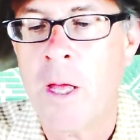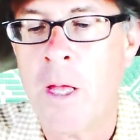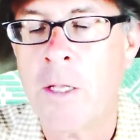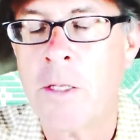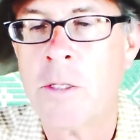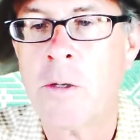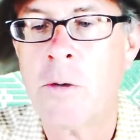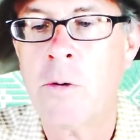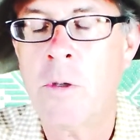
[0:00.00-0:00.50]

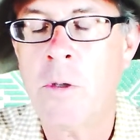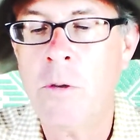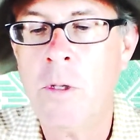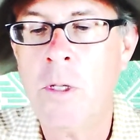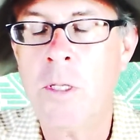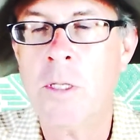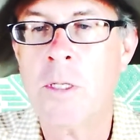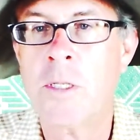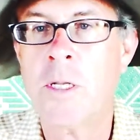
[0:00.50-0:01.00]
And so
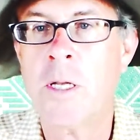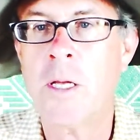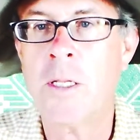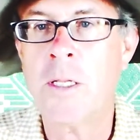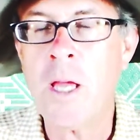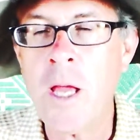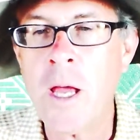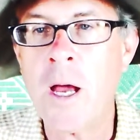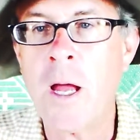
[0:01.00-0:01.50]
you need to
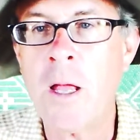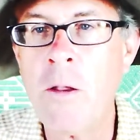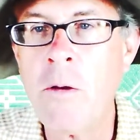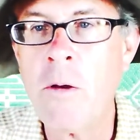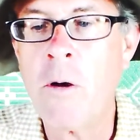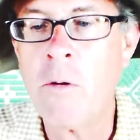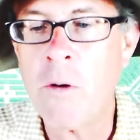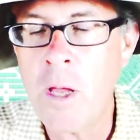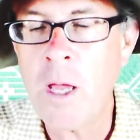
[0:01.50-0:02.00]
say, yeah, I
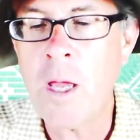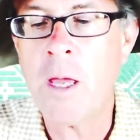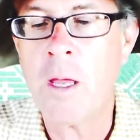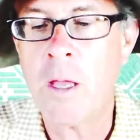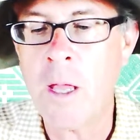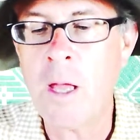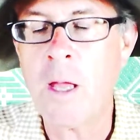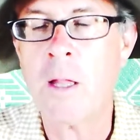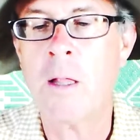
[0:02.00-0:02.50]
know,
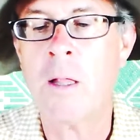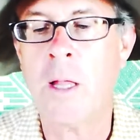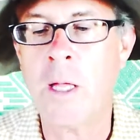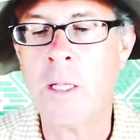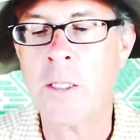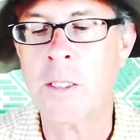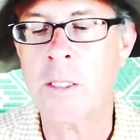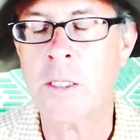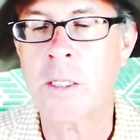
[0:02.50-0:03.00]
okay, yeah,
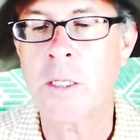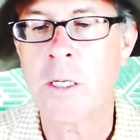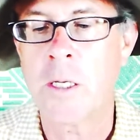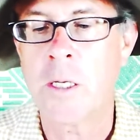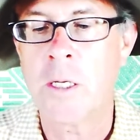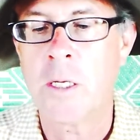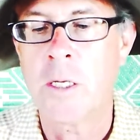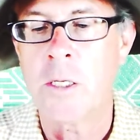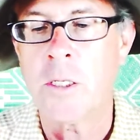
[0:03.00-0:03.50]
let's
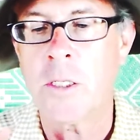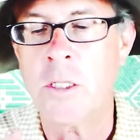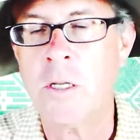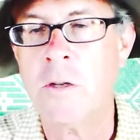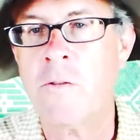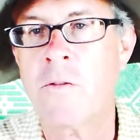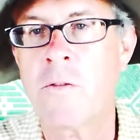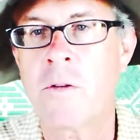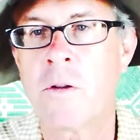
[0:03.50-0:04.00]

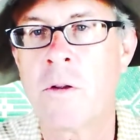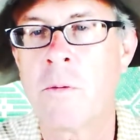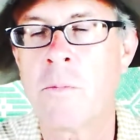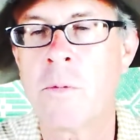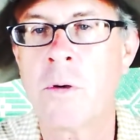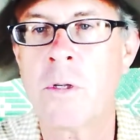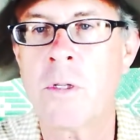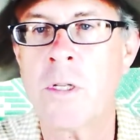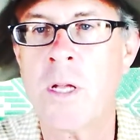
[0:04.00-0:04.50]
shift
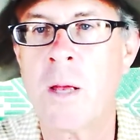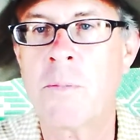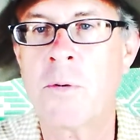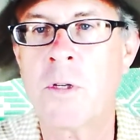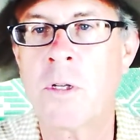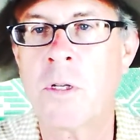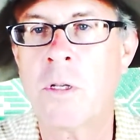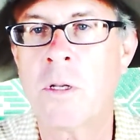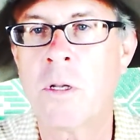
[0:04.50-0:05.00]

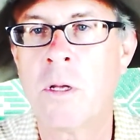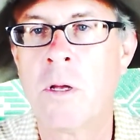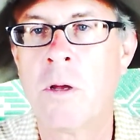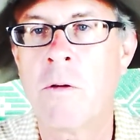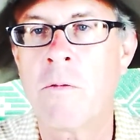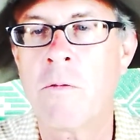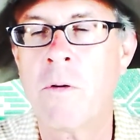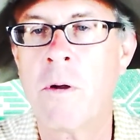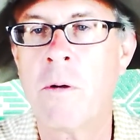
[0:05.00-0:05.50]
perception
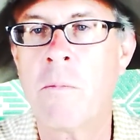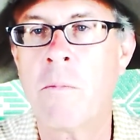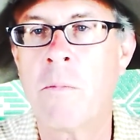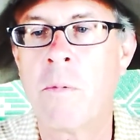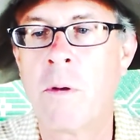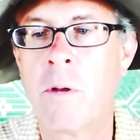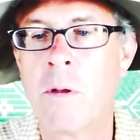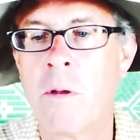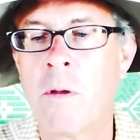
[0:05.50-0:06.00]
from
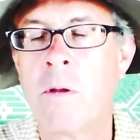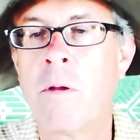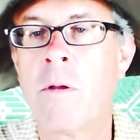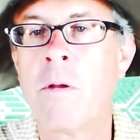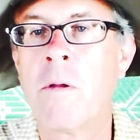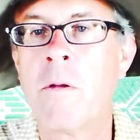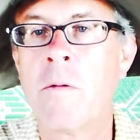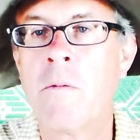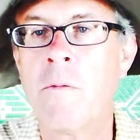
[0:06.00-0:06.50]

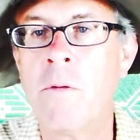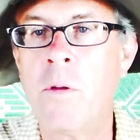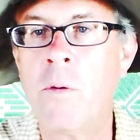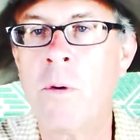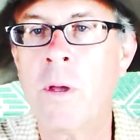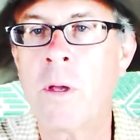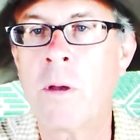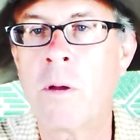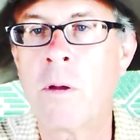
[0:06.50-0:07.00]

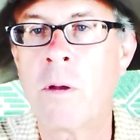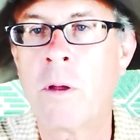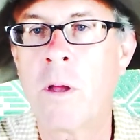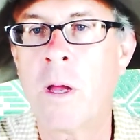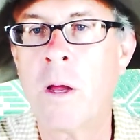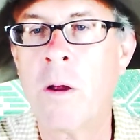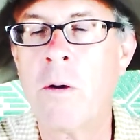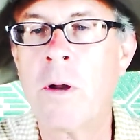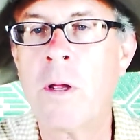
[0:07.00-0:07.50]
viewing
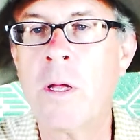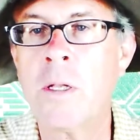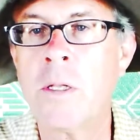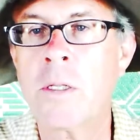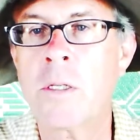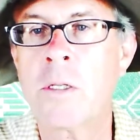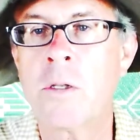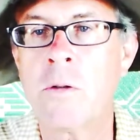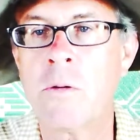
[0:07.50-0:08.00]

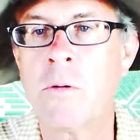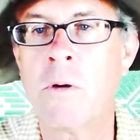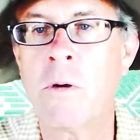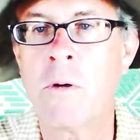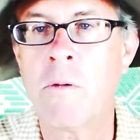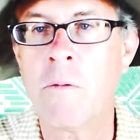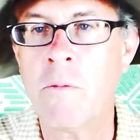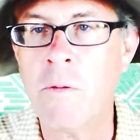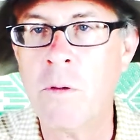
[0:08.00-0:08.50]
arrogance to
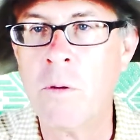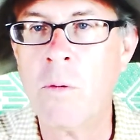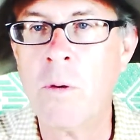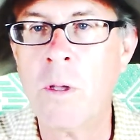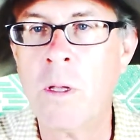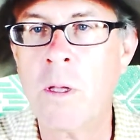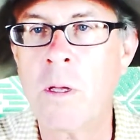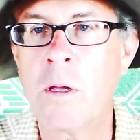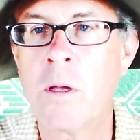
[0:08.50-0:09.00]

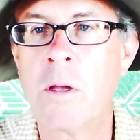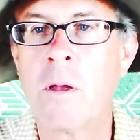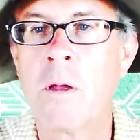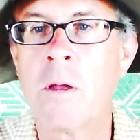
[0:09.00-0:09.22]
viewing